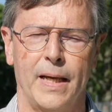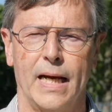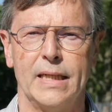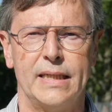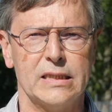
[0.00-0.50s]

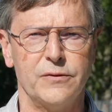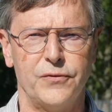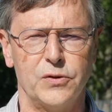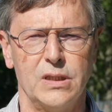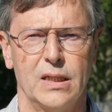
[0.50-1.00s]
and
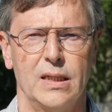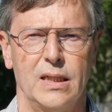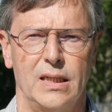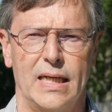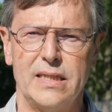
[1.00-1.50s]
therefore
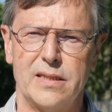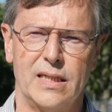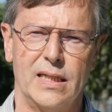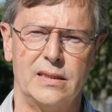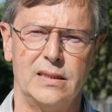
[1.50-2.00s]
light
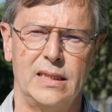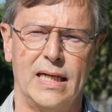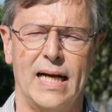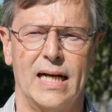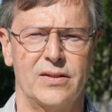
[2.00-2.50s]
scattering
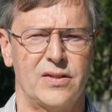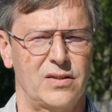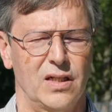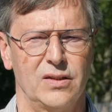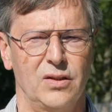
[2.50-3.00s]

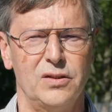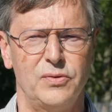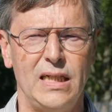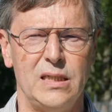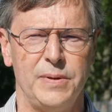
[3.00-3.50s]
has not
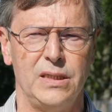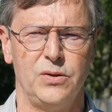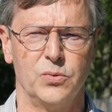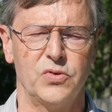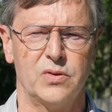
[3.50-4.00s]
really been
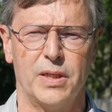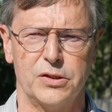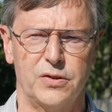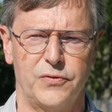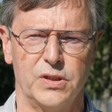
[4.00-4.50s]
used
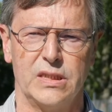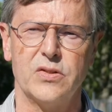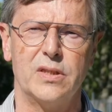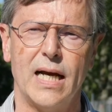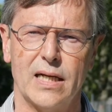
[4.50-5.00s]
much for
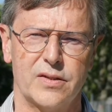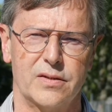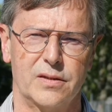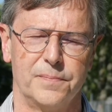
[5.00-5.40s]
this task.